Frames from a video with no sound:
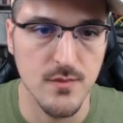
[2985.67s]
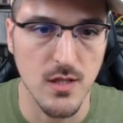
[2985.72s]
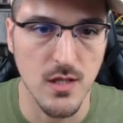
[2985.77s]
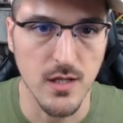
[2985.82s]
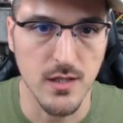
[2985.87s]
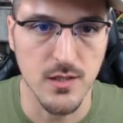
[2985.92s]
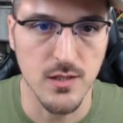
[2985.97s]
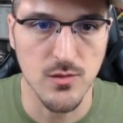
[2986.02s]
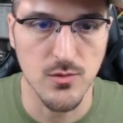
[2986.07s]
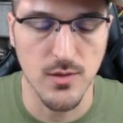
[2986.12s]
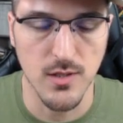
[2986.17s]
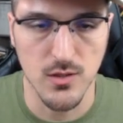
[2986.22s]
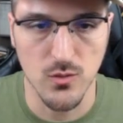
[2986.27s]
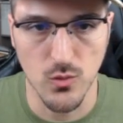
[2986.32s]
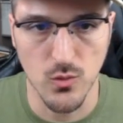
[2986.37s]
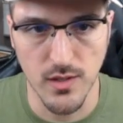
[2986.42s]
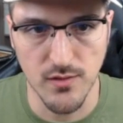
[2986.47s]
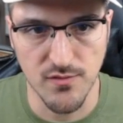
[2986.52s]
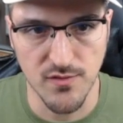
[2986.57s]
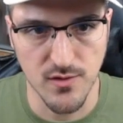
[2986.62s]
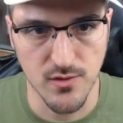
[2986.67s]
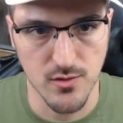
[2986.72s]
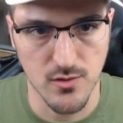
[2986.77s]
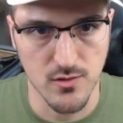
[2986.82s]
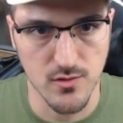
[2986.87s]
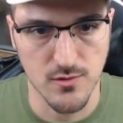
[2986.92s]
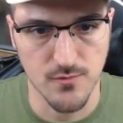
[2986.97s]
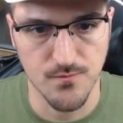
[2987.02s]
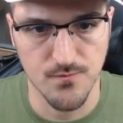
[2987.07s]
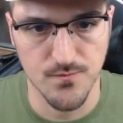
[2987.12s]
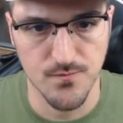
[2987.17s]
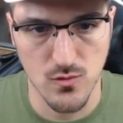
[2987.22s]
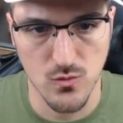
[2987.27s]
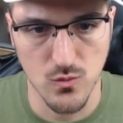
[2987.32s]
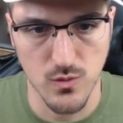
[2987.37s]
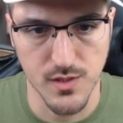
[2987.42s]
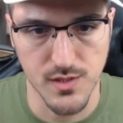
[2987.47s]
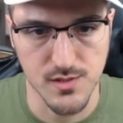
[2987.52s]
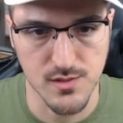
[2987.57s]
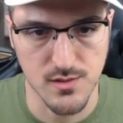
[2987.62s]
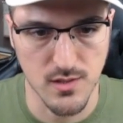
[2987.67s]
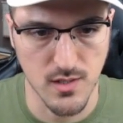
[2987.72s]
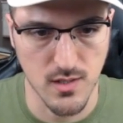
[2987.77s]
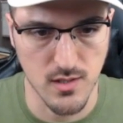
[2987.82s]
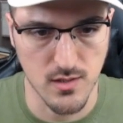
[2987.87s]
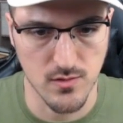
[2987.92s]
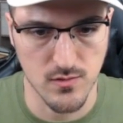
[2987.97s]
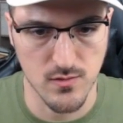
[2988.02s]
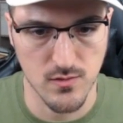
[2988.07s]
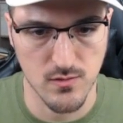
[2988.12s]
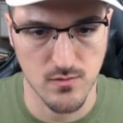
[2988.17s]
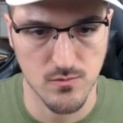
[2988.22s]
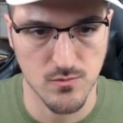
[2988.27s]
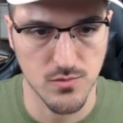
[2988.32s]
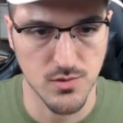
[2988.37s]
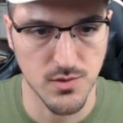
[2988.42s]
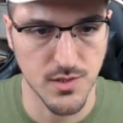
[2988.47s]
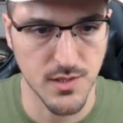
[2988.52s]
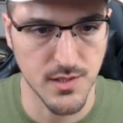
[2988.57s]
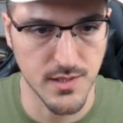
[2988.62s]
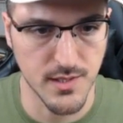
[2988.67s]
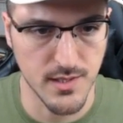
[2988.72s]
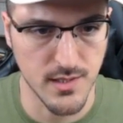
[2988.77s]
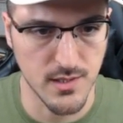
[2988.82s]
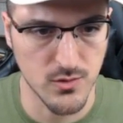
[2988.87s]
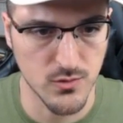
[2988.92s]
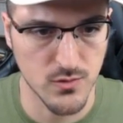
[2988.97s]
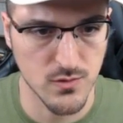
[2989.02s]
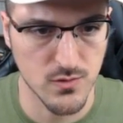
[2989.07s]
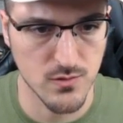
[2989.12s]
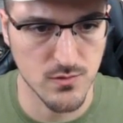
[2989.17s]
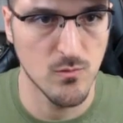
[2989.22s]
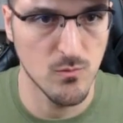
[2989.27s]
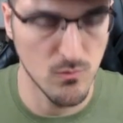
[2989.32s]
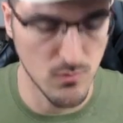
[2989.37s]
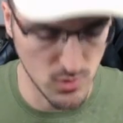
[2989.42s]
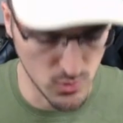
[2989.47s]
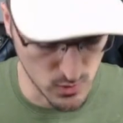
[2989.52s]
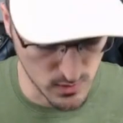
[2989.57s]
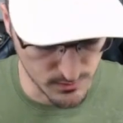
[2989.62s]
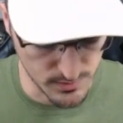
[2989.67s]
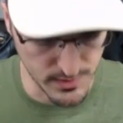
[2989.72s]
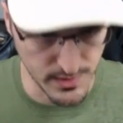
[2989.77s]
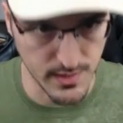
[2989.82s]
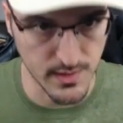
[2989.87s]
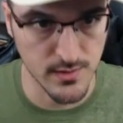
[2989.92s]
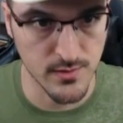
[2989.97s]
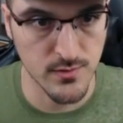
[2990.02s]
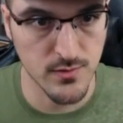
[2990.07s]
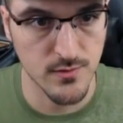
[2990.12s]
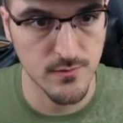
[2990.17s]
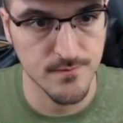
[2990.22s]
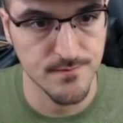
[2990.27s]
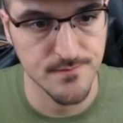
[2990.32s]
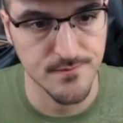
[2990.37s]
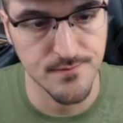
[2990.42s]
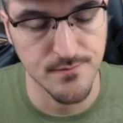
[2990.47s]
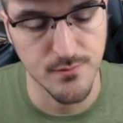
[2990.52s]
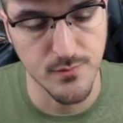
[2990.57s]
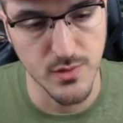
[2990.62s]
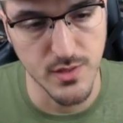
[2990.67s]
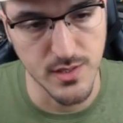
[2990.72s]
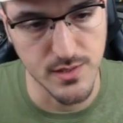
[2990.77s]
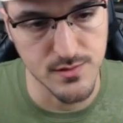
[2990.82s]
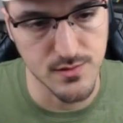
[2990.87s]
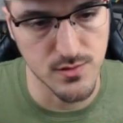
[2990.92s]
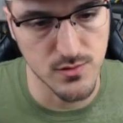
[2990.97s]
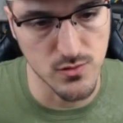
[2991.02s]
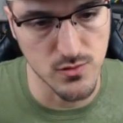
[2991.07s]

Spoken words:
Activate Wayfarer, Wasteland, play it out, blow up land, pass the